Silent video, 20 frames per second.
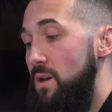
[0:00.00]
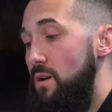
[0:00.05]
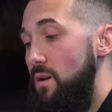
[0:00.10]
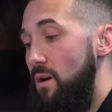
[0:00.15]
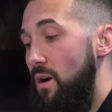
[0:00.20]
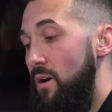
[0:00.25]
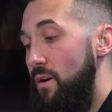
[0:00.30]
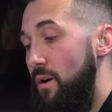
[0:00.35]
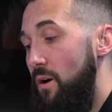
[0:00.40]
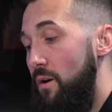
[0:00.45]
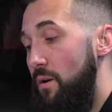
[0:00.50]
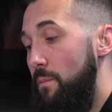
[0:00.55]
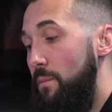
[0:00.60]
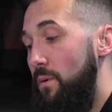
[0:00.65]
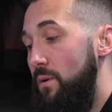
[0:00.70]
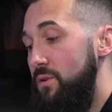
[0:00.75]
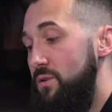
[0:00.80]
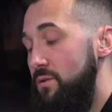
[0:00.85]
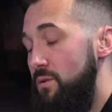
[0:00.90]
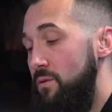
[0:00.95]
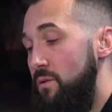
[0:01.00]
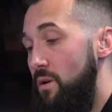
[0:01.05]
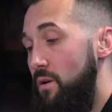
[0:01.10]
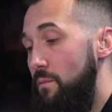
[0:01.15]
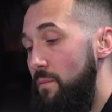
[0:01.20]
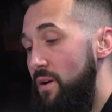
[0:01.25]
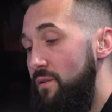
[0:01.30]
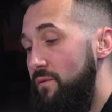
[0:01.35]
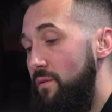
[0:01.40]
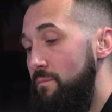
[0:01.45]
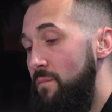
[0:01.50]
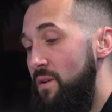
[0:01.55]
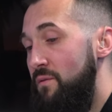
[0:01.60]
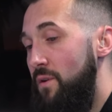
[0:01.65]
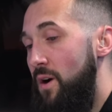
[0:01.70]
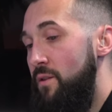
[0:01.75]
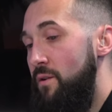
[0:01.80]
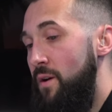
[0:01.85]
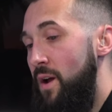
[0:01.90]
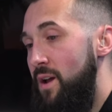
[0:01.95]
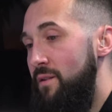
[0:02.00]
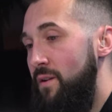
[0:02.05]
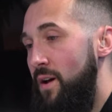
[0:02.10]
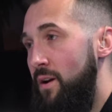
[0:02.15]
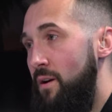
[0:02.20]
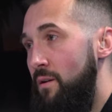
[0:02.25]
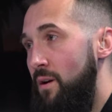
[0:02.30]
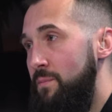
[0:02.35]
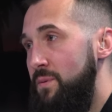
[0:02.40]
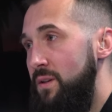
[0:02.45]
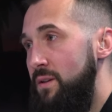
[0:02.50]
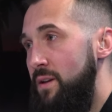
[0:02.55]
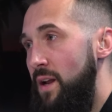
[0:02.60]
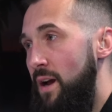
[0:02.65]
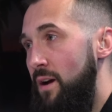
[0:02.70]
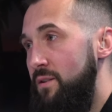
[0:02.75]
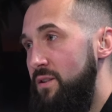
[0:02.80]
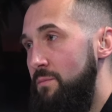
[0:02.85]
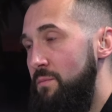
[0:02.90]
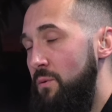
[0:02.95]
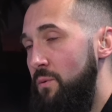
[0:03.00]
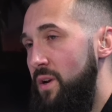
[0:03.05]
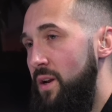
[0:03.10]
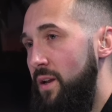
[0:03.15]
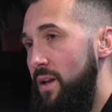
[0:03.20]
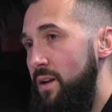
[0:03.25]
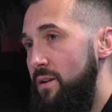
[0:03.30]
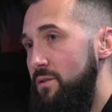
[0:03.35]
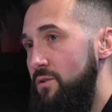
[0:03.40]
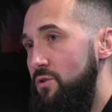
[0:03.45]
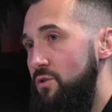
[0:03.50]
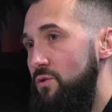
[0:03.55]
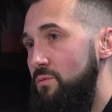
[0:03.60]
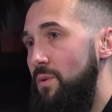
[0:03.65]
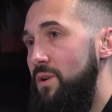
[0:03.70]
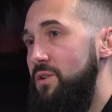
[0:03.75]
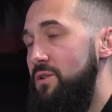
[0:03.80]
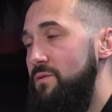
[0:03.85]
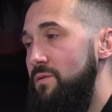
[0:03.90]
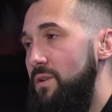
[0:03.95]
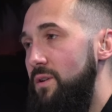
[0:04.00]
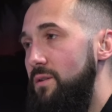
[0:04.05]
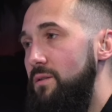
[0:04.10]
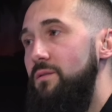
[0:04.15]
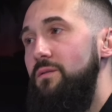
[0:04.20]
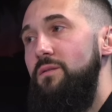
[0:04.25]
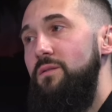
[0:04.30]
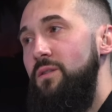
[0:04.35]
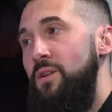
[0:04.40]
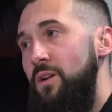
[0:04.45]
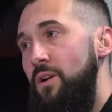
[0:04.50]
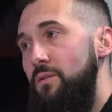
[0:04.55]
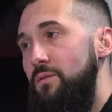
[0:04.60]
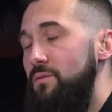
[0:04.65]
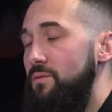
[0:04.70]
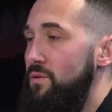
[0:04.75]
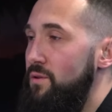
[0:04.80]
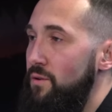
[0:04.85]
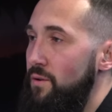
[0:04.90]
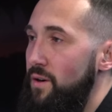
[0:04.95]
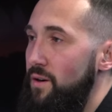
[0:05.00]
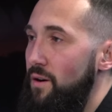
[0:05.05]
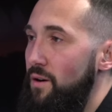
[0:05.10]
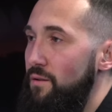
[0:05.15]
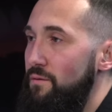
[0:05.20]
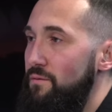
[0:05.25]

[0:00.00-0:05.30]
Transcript: on a personal note, my father and I have had our ups and downs. We didn't get into too much of it, during our